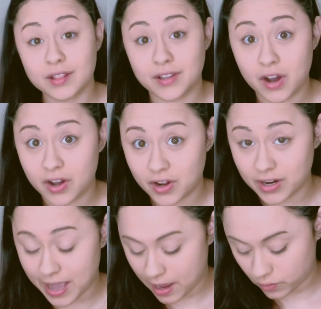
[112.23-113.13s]
long
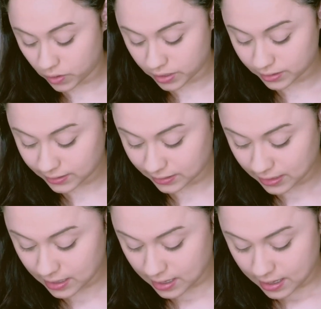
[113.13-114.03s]
hours.
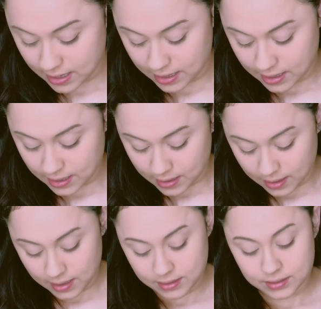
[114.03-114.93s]

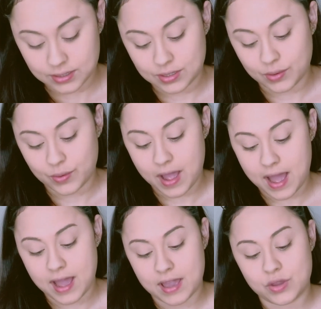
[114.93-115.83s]
So
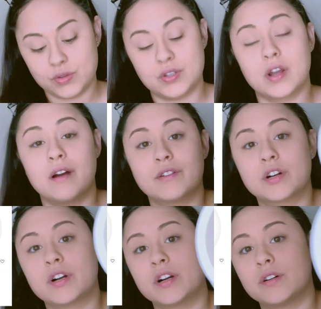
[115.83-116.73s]
I use the
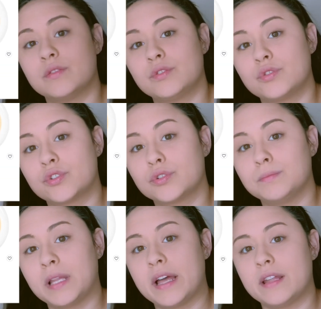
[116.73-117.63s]
CoverGirl True
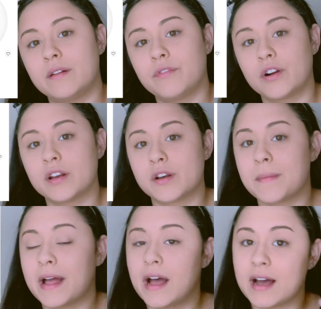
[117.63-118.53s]
Blend for under my
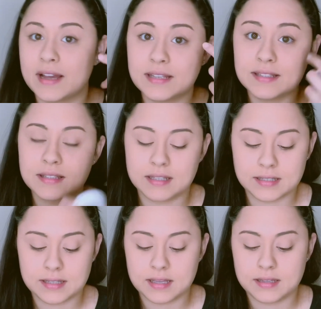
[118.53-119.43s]
eyes.
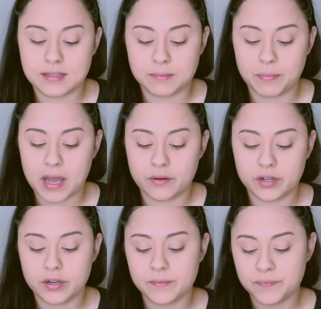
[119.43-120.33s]
This is
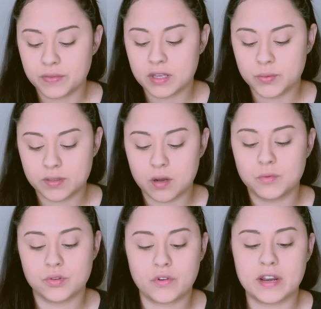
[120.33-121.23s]
powder. This one's
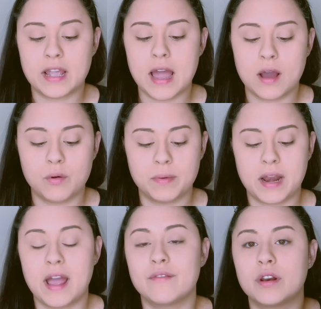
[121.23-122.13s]
almost running out, but I
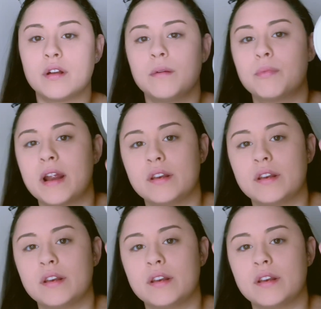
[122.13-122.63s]
have a brand